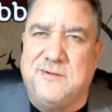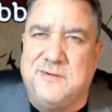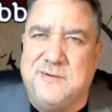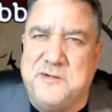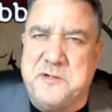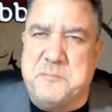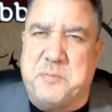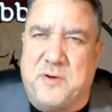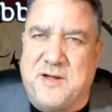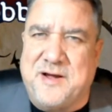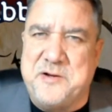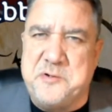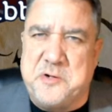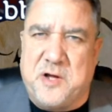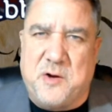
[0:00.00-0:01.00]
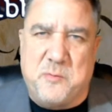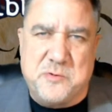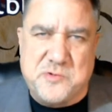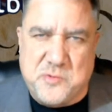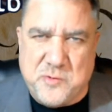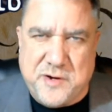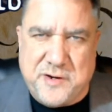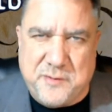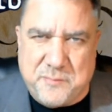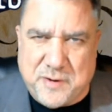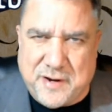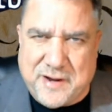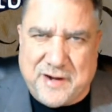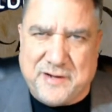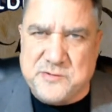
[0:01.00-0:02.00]
Implied law was created by
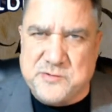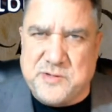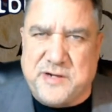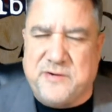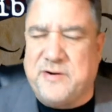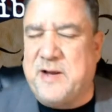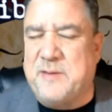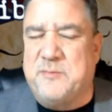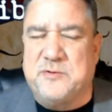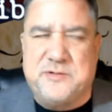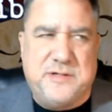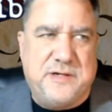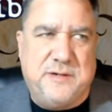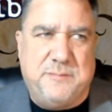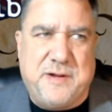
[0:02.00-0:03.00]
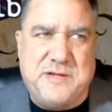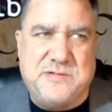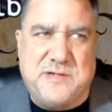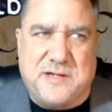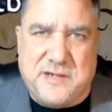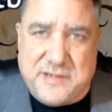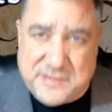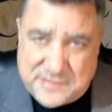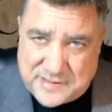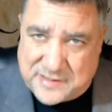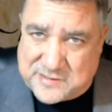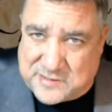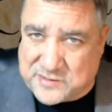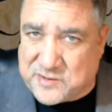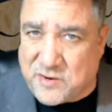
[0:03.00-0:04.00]
Alexander Hamilton. It basically says
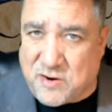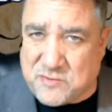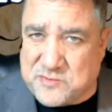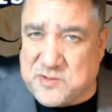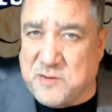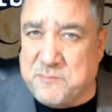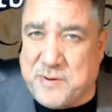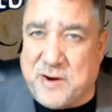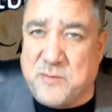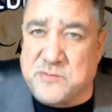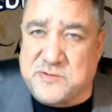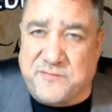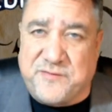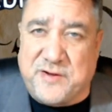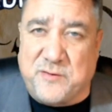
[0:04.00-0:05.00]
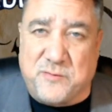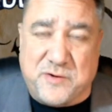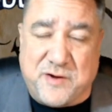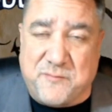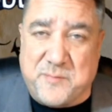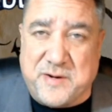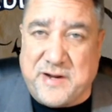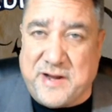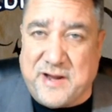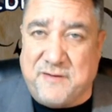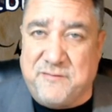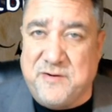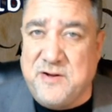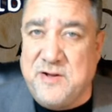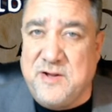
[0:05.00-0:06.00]
that there are some powers the federal government have
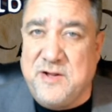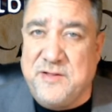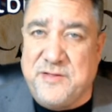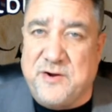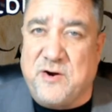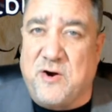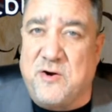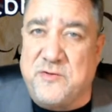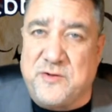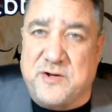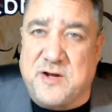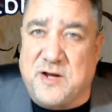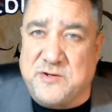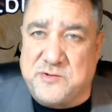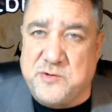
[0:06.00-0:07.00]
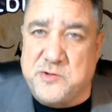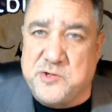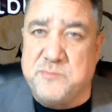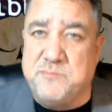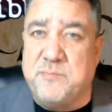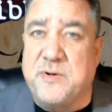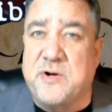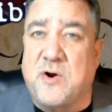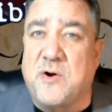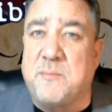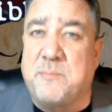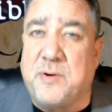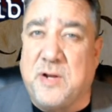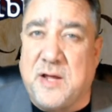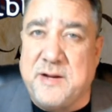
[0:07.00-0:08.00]
that aren't in the Constitution, but are
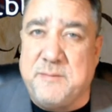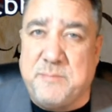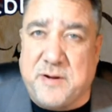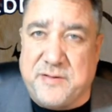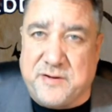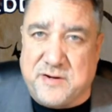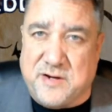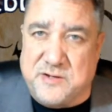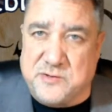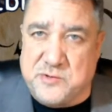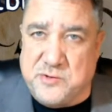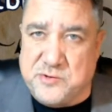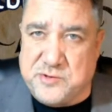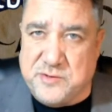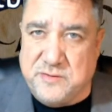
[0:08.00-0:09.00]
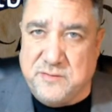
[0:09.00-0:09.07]
implied by the Constitution.